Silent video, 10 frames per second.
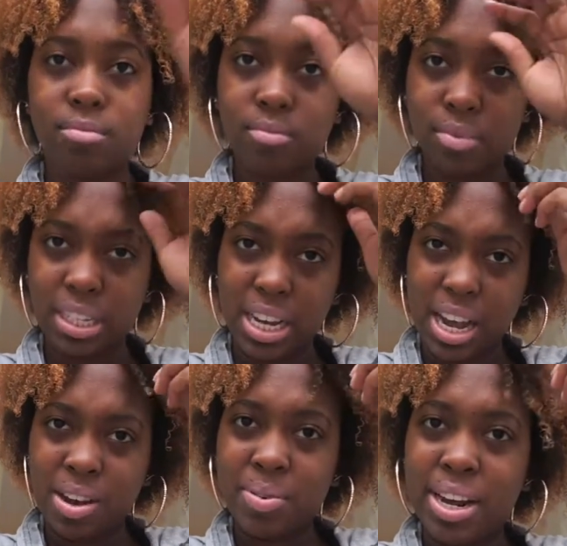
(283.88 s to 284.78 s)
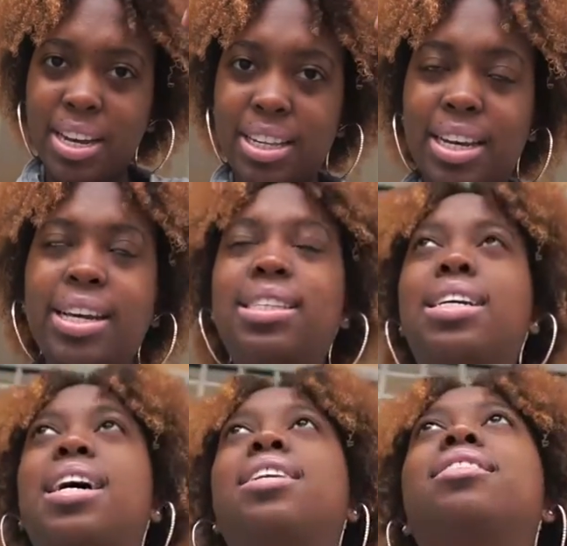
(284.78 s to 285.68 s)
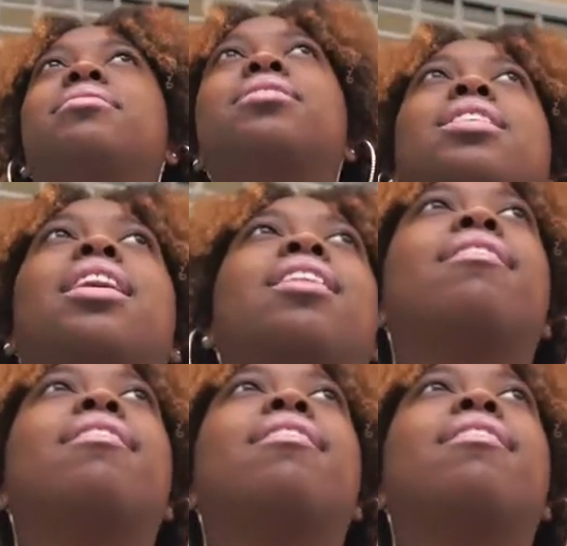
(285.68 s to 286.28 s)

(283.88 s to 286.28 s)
what we see. When I glanced at it, it was like,